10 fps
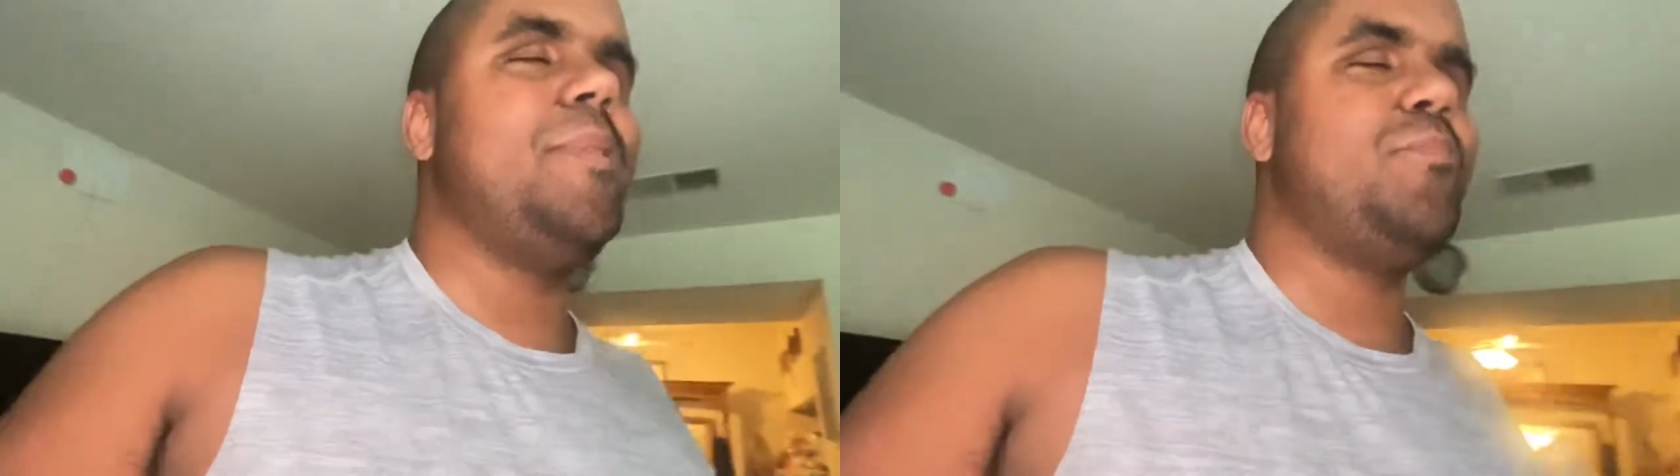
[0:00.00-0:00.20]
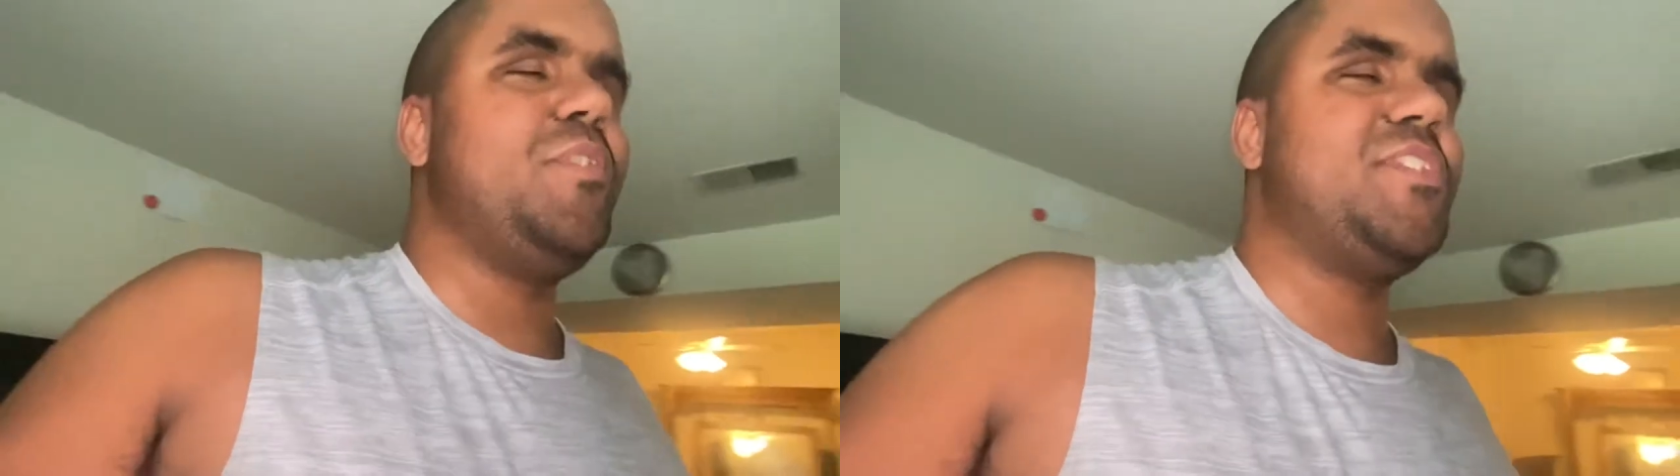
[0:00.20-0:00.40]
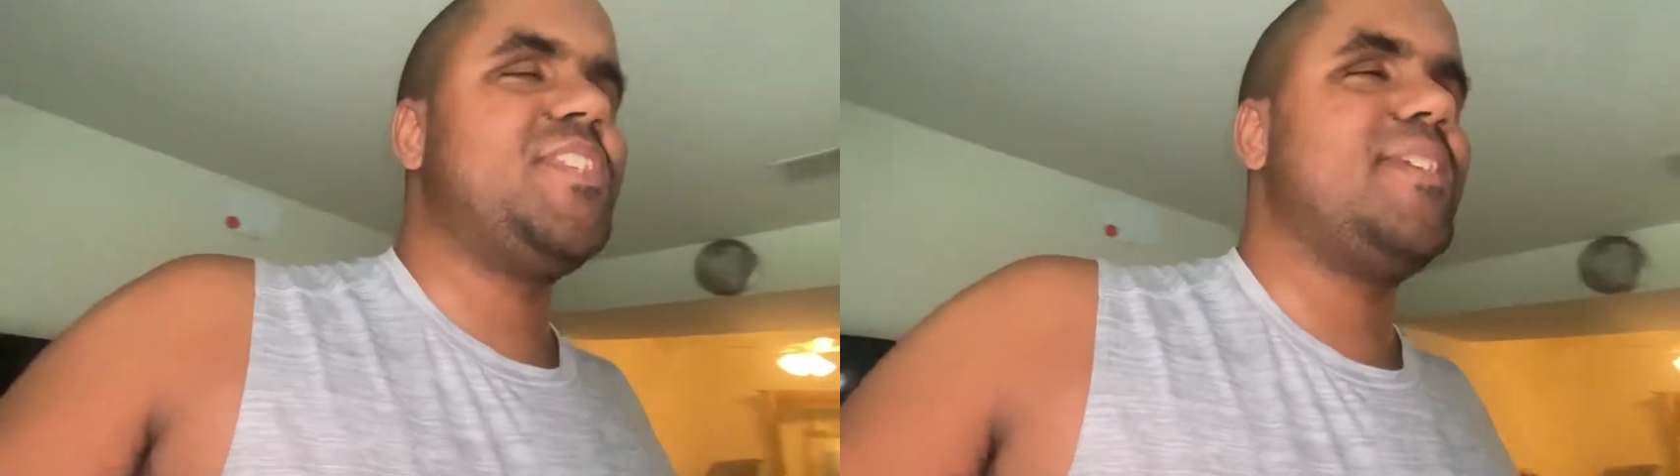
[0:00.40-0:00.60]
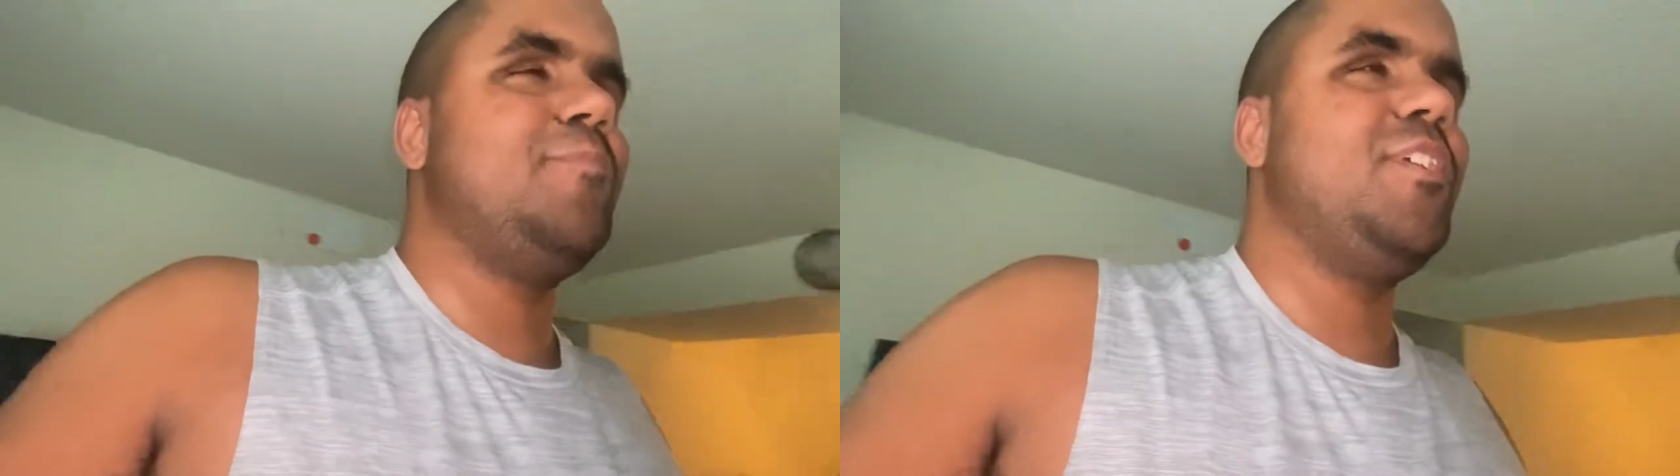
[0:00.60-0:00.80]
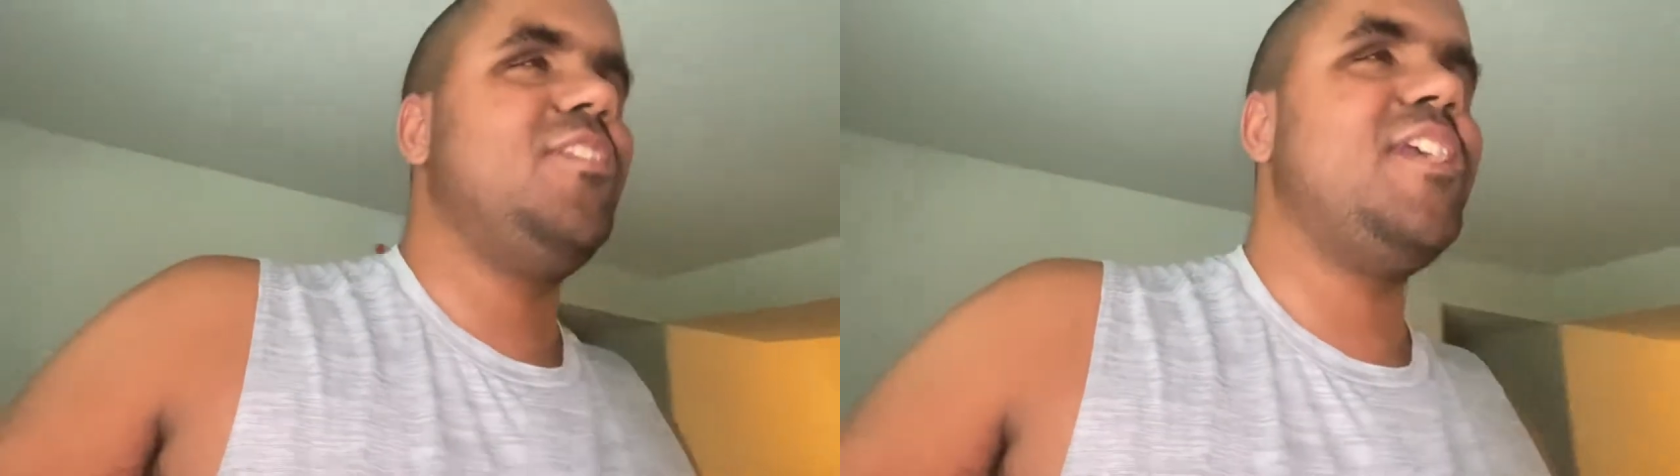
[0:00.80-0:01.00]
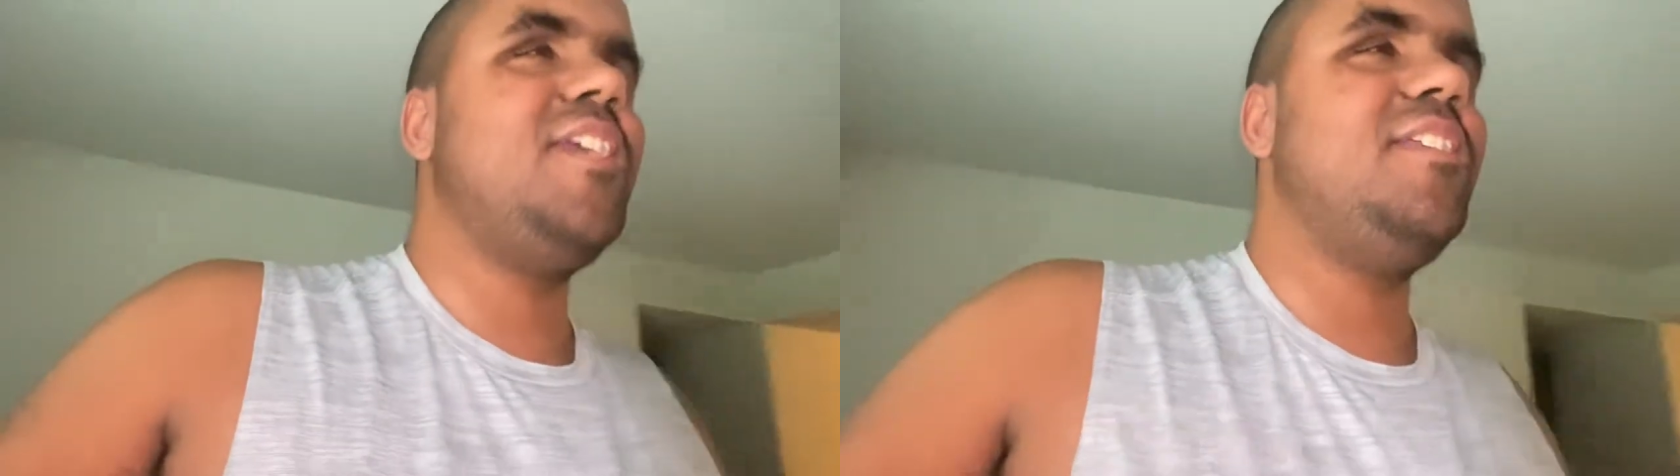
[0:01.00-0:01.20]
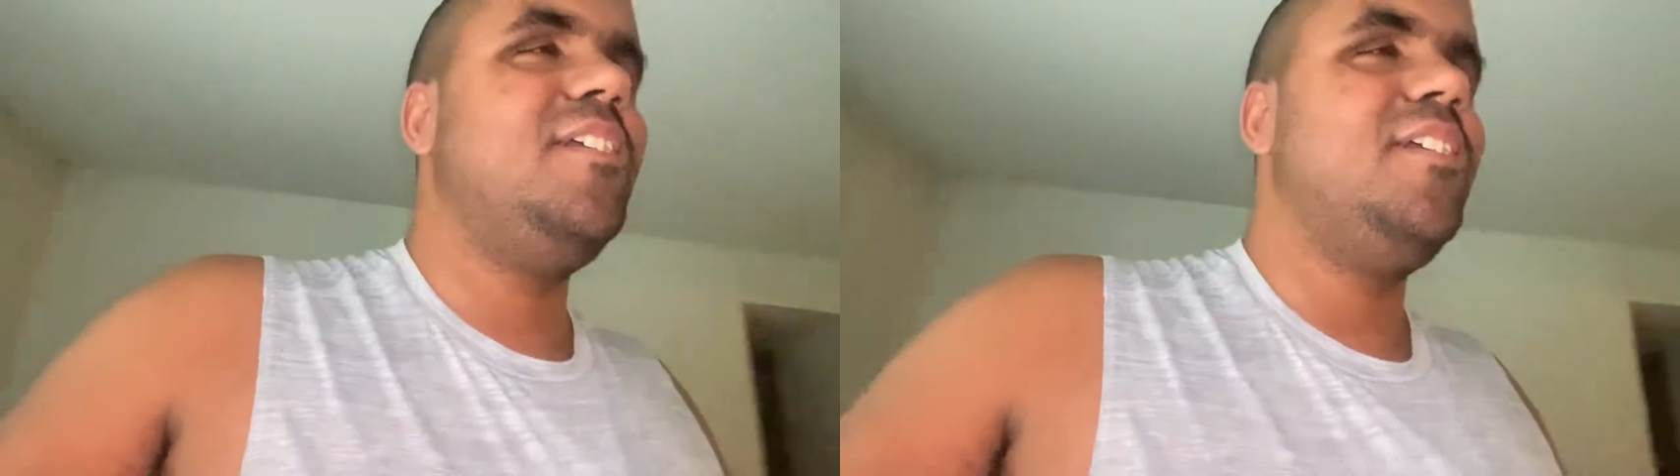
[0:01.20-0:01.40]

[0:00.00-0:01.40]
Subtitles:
up with something that